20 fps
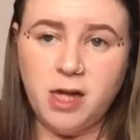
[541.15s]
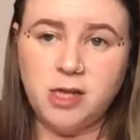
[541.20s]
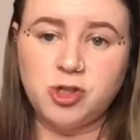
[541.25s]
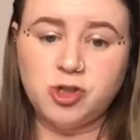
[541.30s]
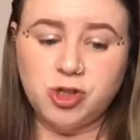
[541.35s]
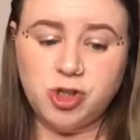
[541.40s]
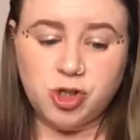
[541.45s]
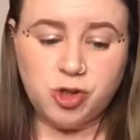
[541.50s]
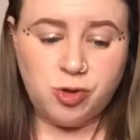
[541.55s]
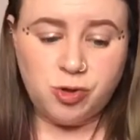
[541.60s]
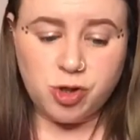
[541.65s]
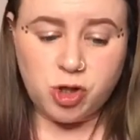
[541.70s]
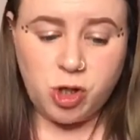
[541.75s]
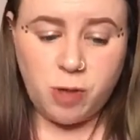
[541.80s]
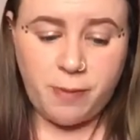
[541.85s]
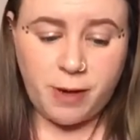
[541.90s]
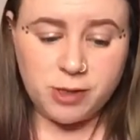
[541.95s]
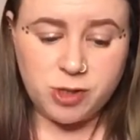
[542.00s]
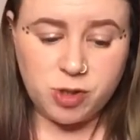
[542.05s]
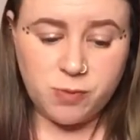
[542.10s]
Does talk to you
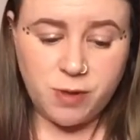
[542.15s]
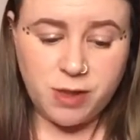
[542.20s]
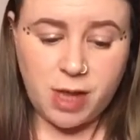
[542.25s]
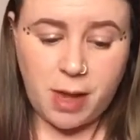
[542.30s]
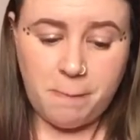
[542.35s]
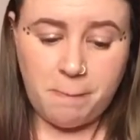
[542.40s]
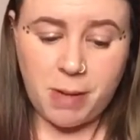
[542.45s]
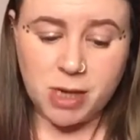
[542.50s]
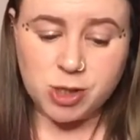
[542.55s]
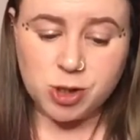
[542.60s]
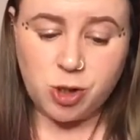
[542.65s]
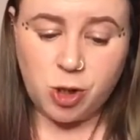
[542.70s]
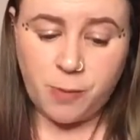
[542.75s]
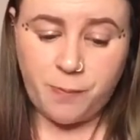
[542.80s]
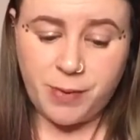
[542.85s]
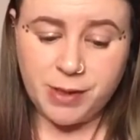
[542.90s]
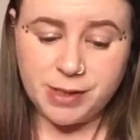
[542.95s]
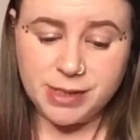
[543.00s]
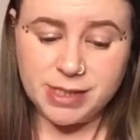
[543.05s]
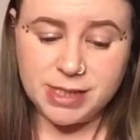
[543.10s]
about some of their magical
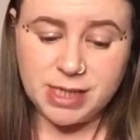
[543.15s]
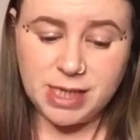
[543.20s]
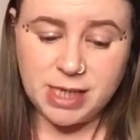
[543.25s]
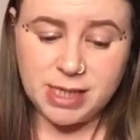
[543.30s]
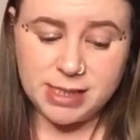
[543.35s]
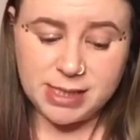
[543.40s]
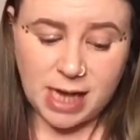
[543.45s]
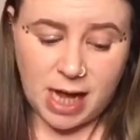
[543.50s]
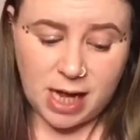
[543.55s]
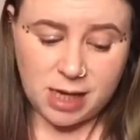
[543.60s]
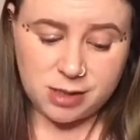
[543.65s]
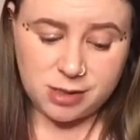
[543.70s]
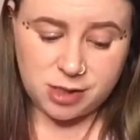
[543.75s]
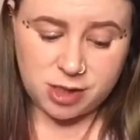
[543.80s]
abilities and